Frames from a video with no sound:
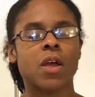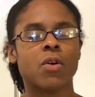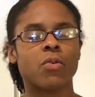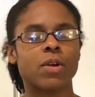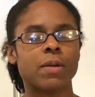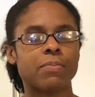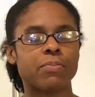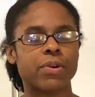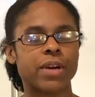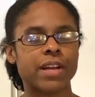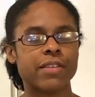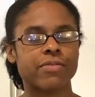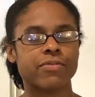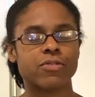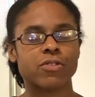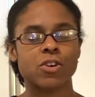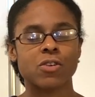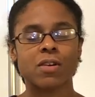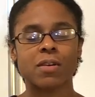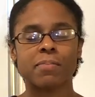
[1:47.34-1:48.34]
We pray
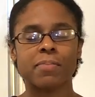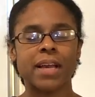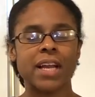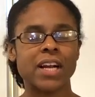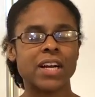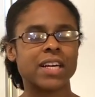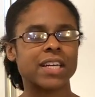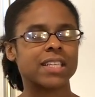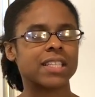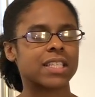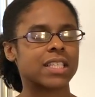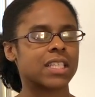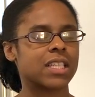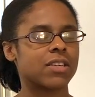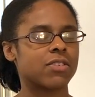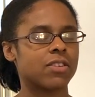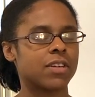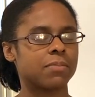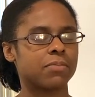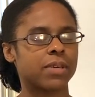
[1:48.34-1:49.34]
for our parents.
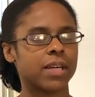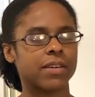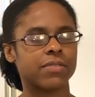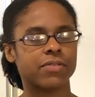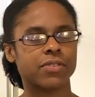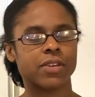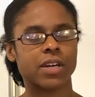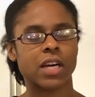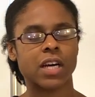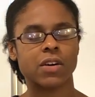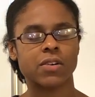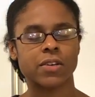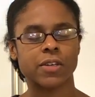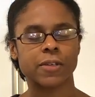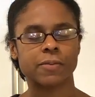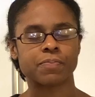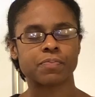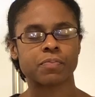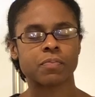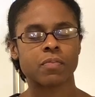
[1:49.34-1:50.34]
We pray for
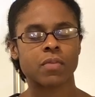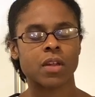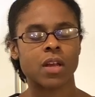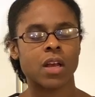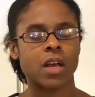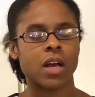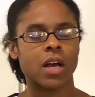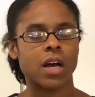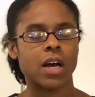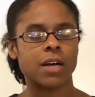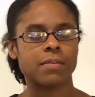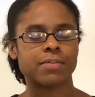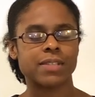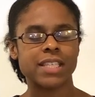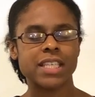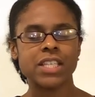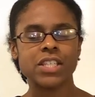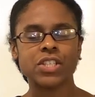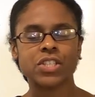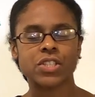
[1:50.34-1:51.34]
our um,
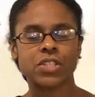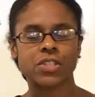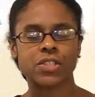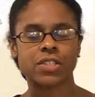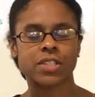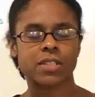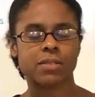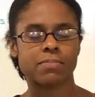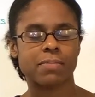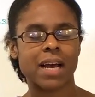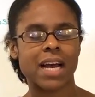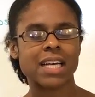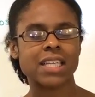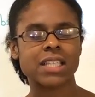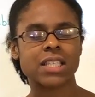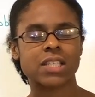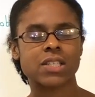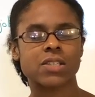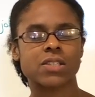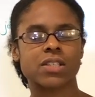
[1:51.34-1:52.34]
teachers and
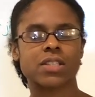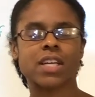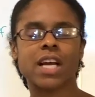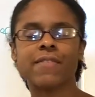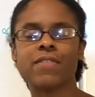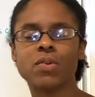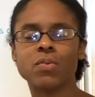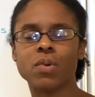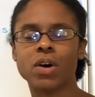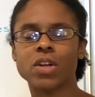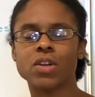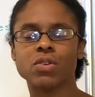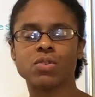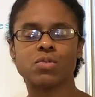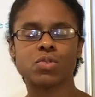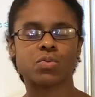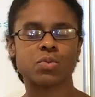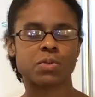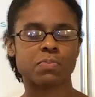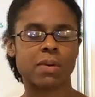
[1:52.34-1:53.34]
pastors and everyone
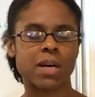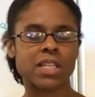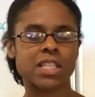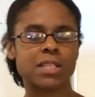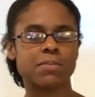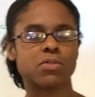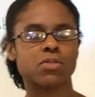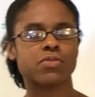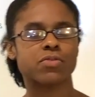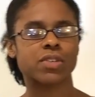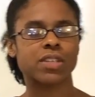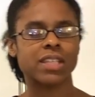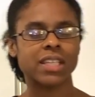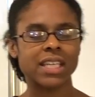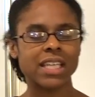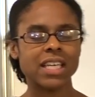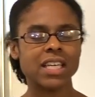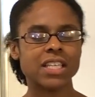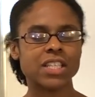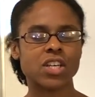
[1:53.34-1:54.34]
who's responsible for
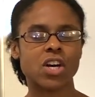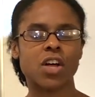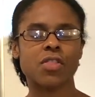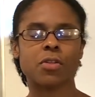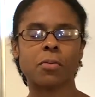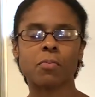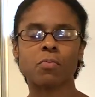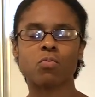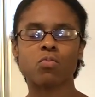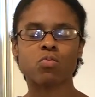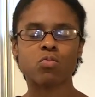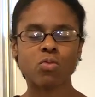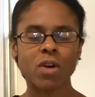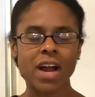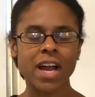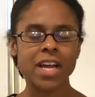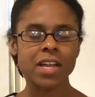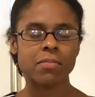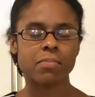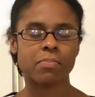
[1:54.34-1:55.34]
leading us on the
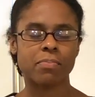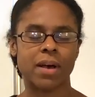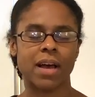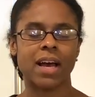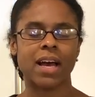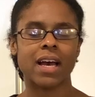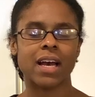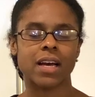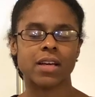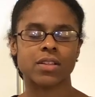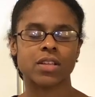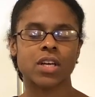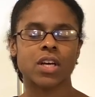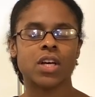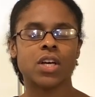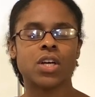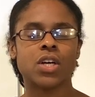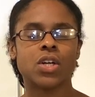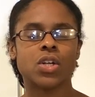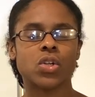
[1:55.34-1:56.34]
right path.
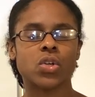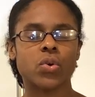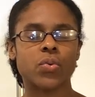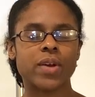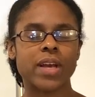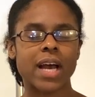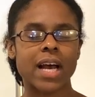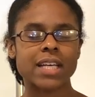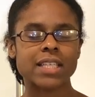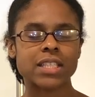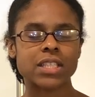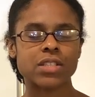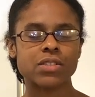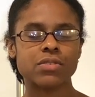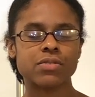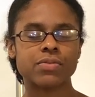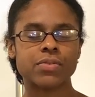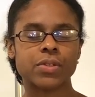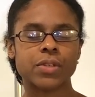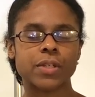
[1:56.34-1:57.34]
Lord, we ask
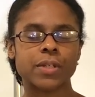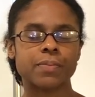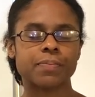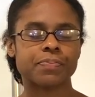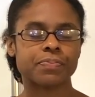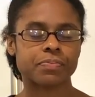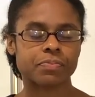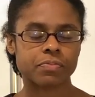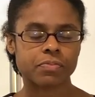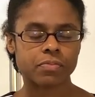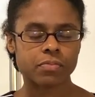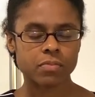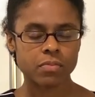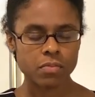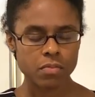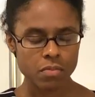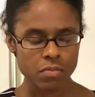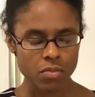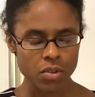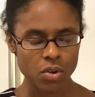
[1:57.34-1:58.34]
you for
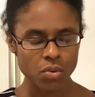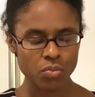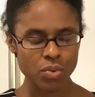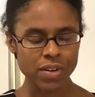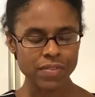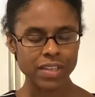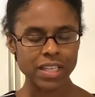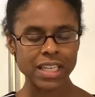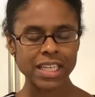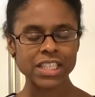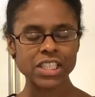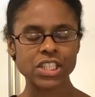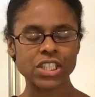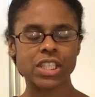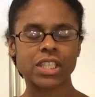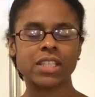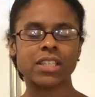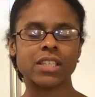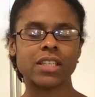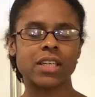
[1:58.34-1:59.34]

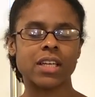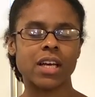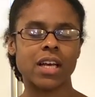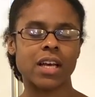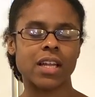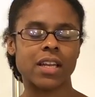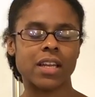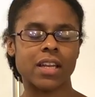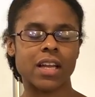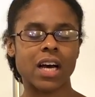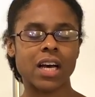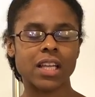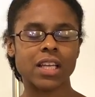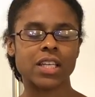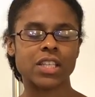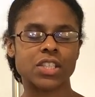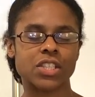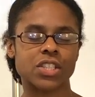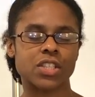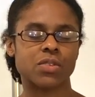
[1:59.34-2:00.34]
revelation and
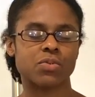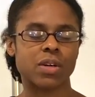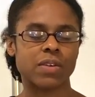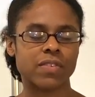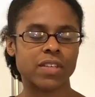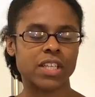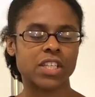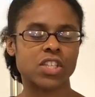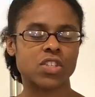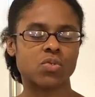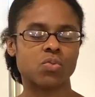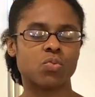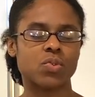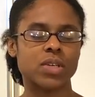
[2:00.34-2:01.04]
knowledge and revelation